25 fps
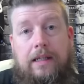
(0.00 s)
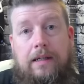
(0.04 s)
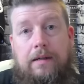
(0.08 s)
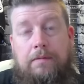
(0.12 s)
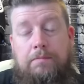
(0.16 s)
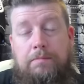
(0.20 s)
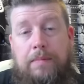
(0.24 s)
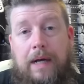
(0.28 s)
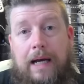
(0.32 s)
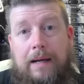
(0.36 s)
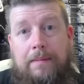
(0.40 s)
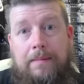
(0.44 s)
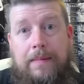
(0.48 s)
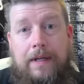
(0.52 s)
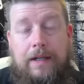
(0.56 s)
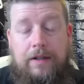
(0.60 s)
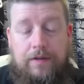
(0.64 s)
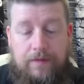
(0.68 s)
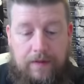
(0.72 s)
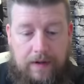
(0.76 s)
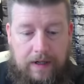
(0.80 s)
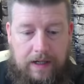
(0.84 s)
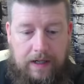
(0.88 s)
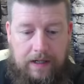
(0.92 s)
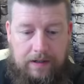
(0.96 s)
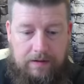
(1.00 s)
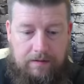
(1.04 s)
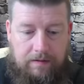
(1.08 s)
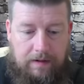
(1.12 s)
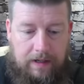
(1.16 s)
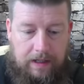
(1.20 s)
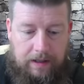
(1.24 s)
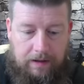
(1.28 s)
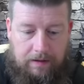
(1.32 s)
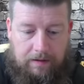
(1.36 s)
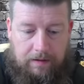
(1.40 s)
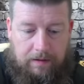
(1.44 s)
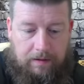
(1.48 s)
Bambi's farts
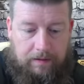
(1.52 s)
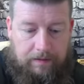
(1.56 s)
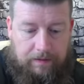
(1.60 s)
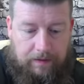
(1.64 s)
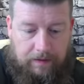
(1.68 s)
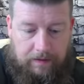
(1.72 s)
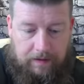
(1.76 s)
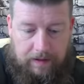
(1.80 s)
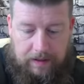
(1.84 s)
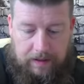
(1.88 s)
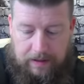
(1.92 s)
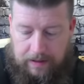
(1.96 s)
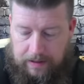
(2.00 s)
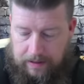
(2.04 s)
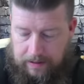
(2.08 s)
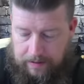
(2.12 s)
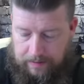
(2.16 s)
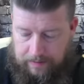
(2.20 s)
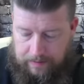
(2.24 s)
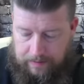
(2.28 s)
running through a forest.